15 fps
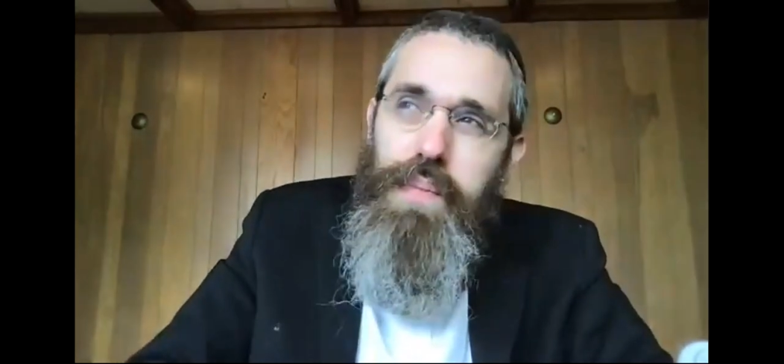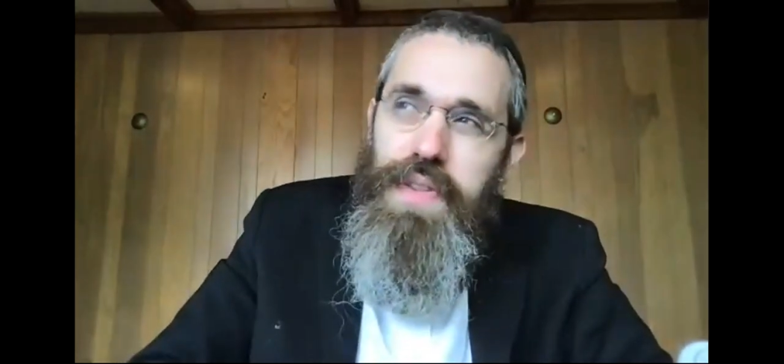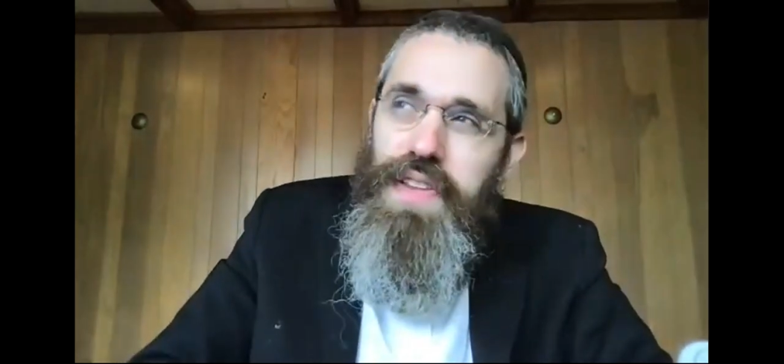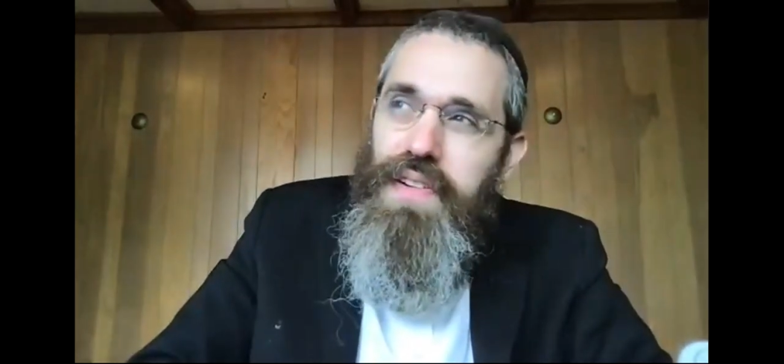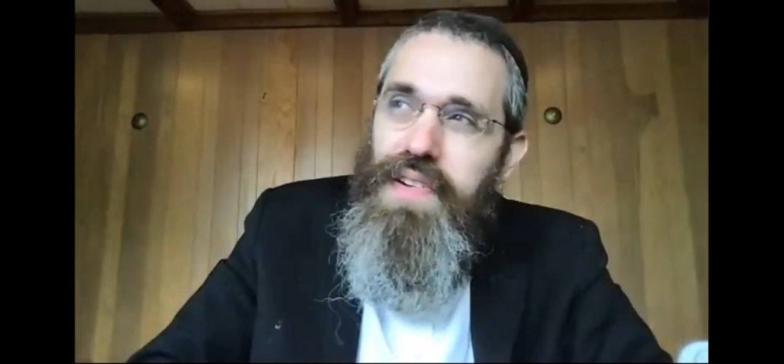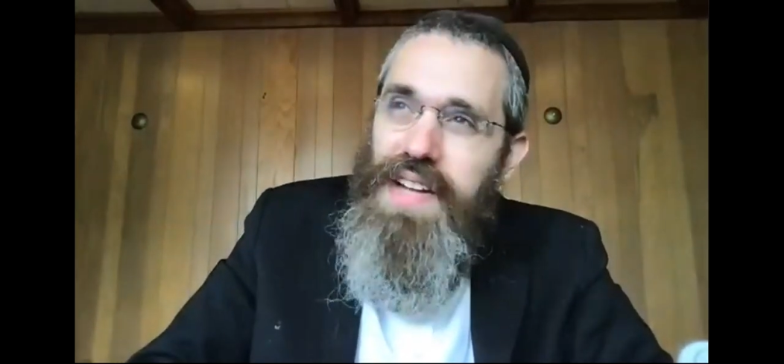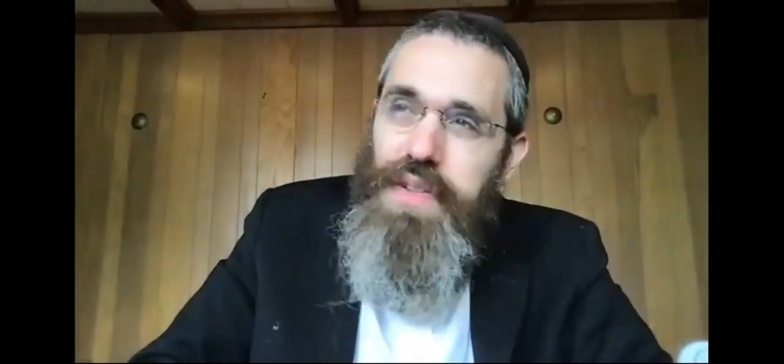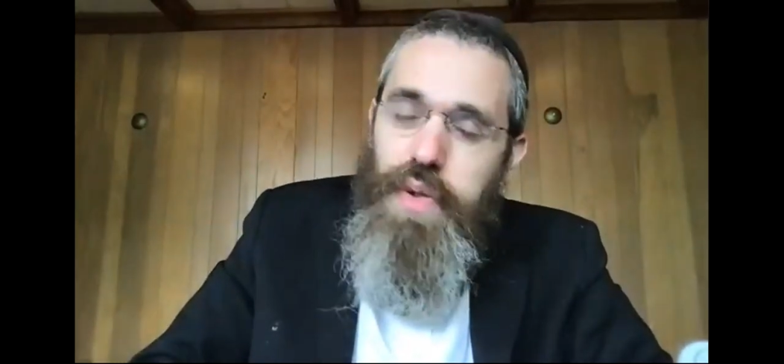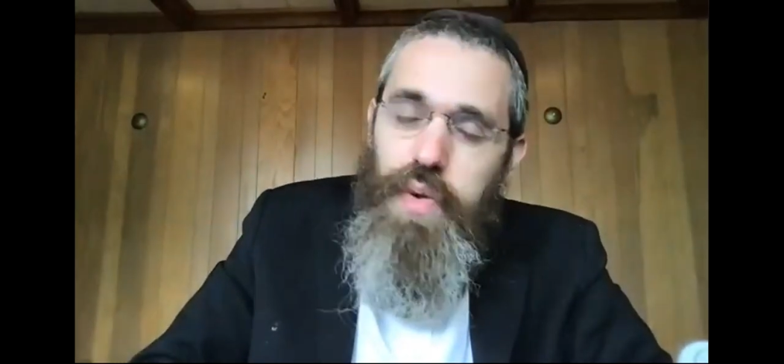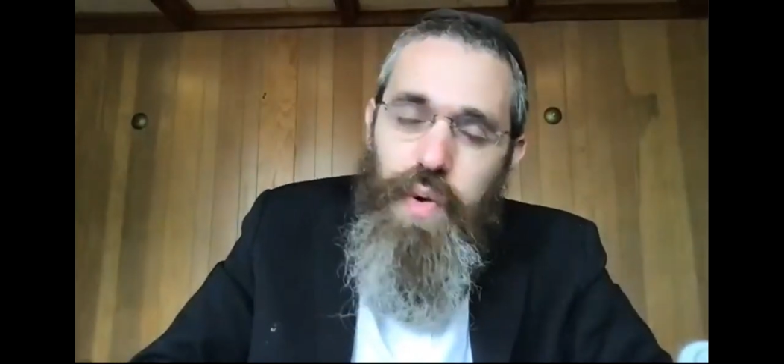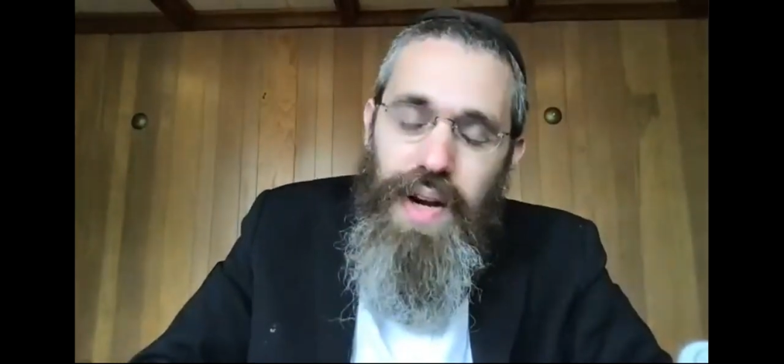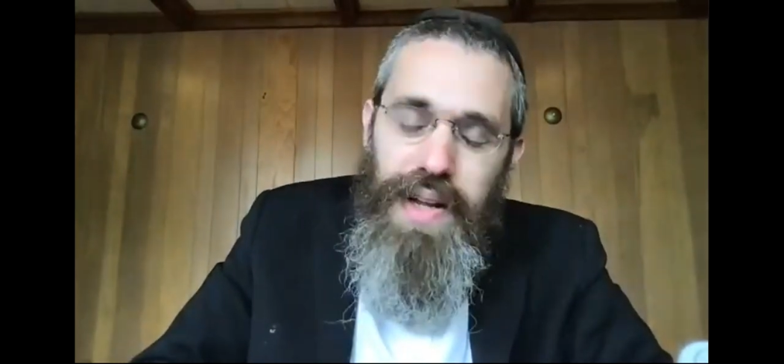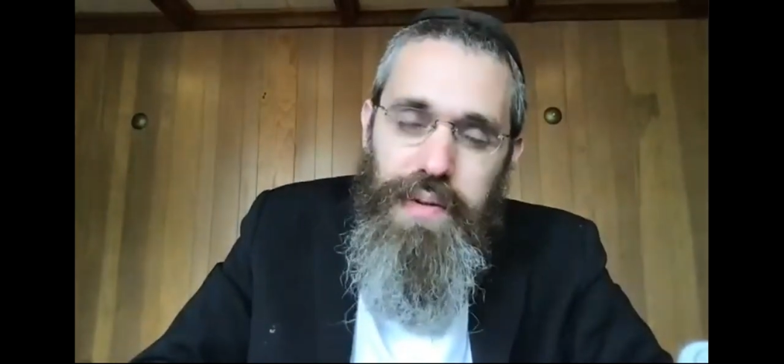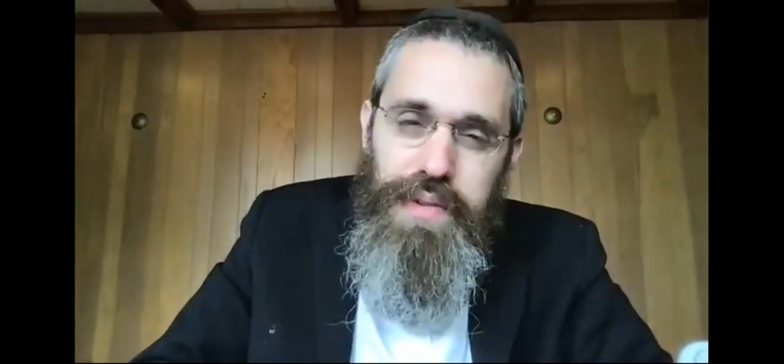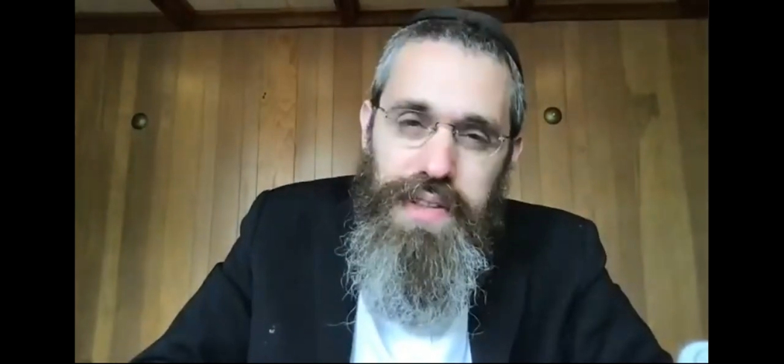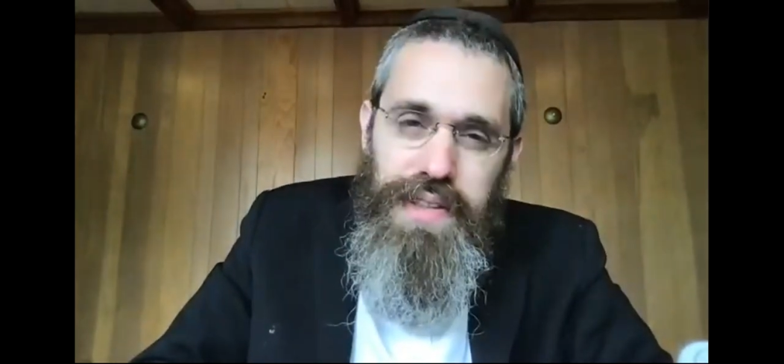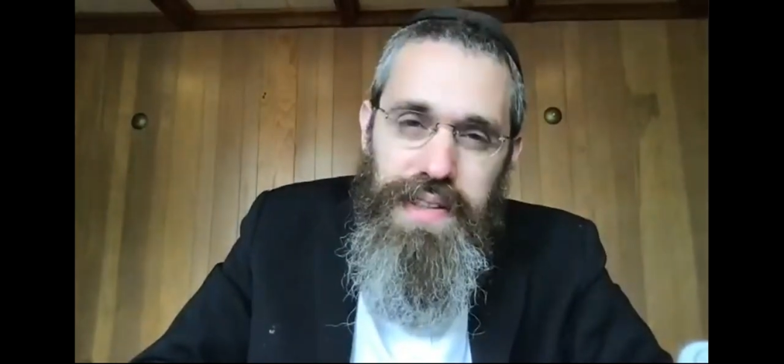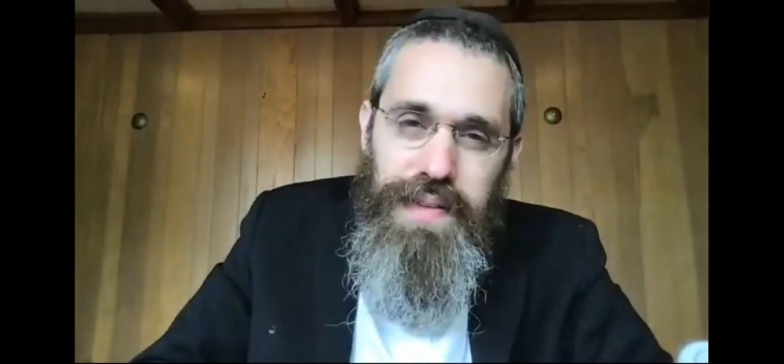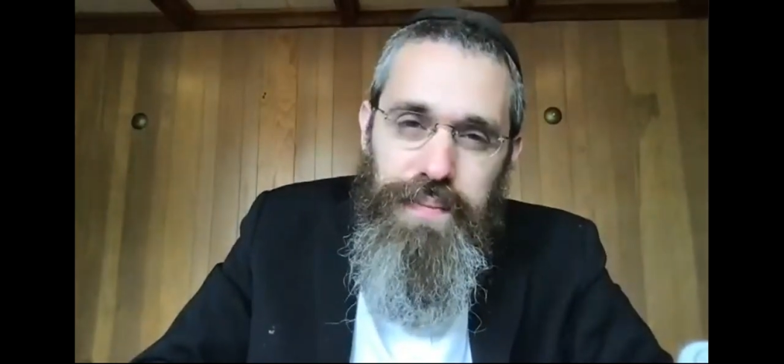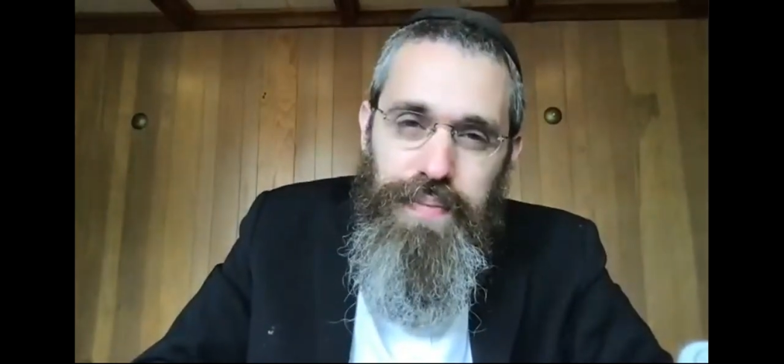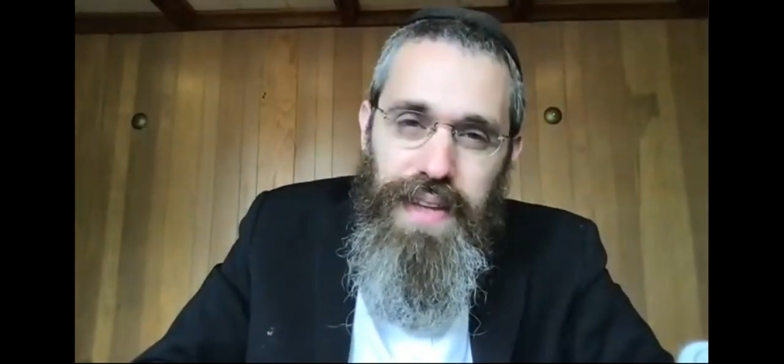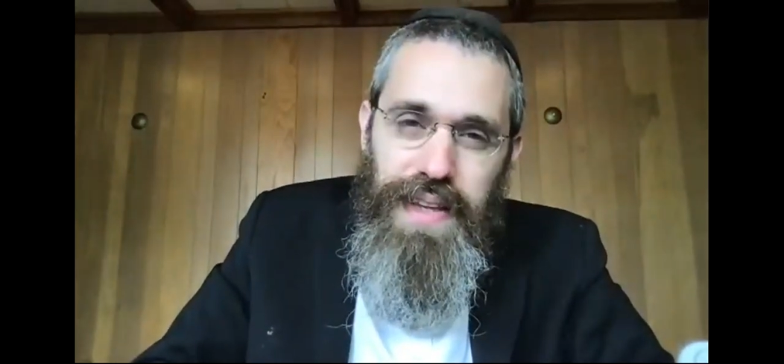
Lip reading: but they're not grounded